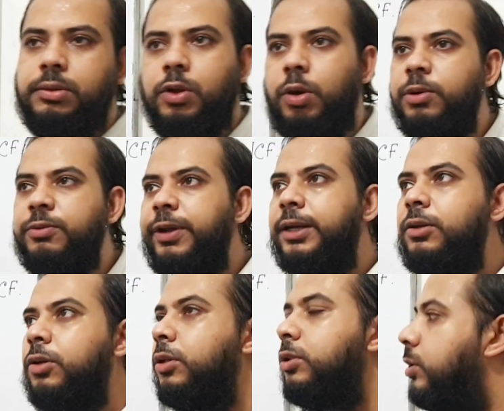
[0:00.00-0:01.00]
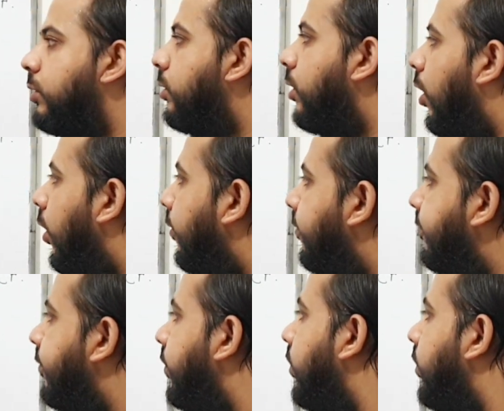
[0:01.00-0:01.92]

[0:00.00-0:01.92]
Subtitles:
common factors of